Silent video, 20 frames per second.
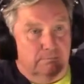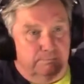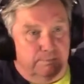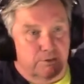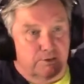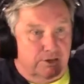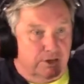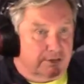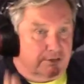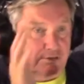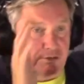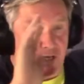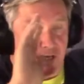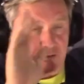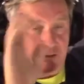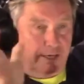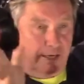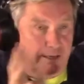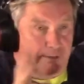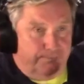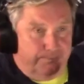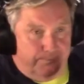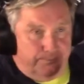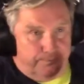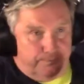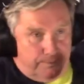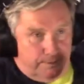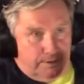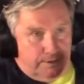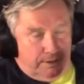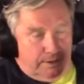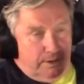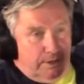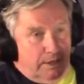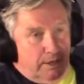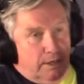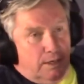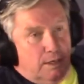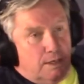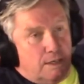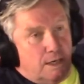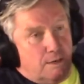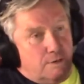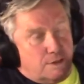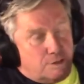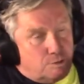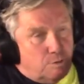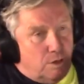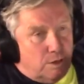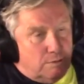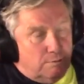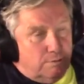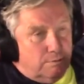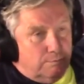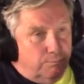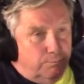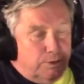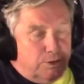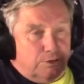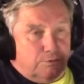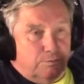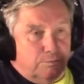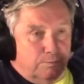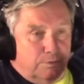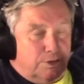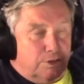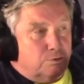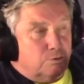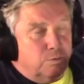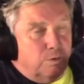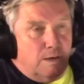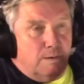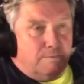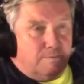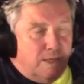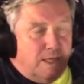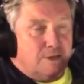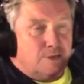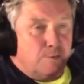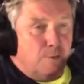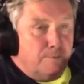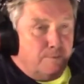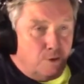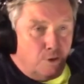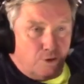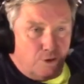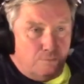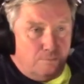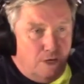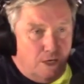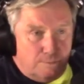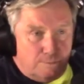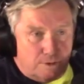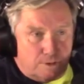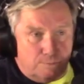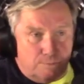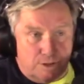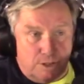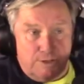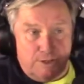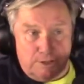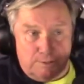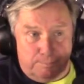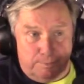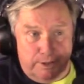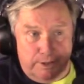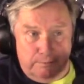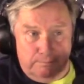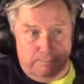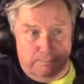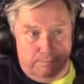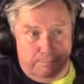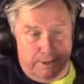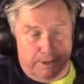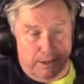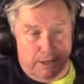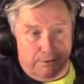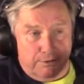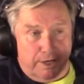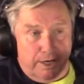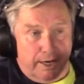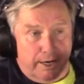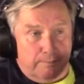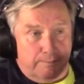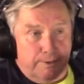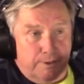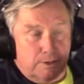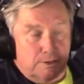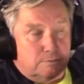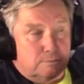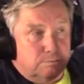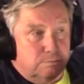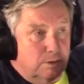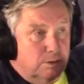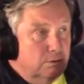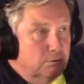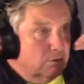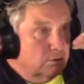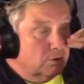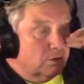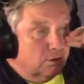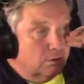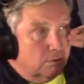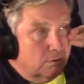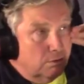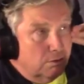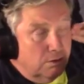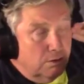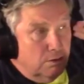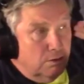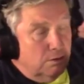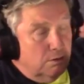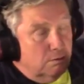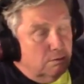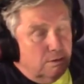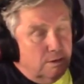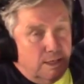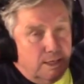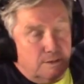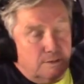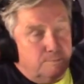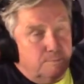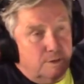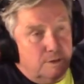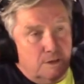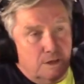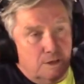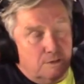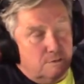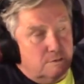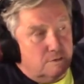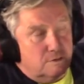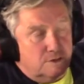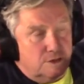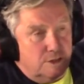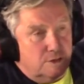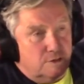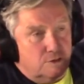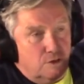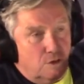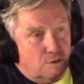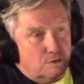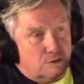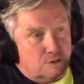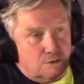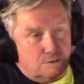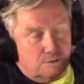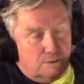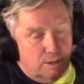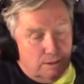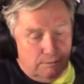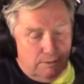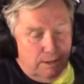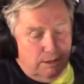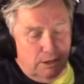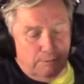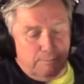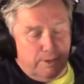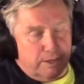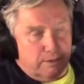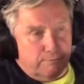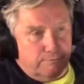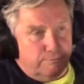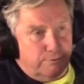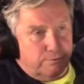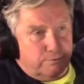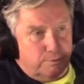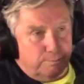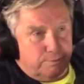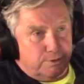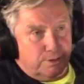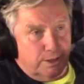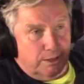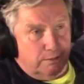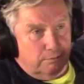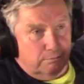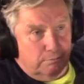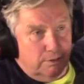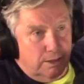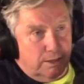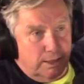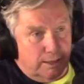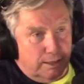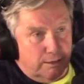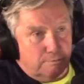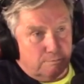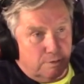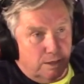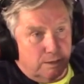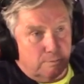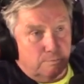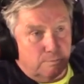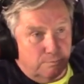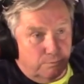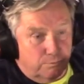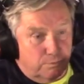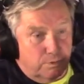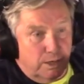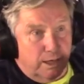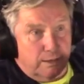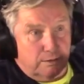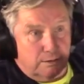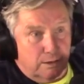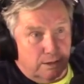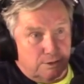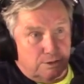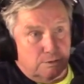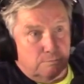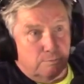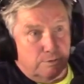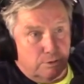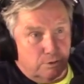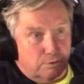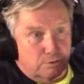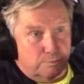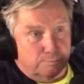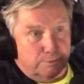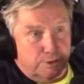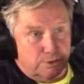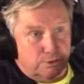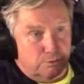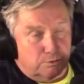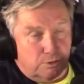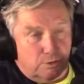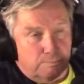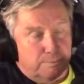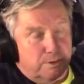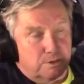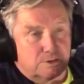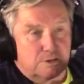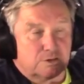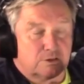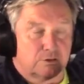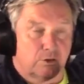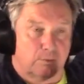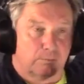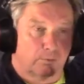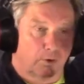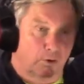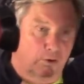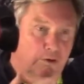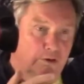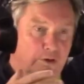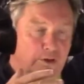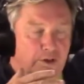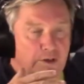both sides of that game. Now that's quite, that's what we've got at the moment, which I think is pretty okay, because when you look at, when you go to see a doctor, they know better than 50% in getting it right with analysing whether you've got depression or not, because there's a lot more.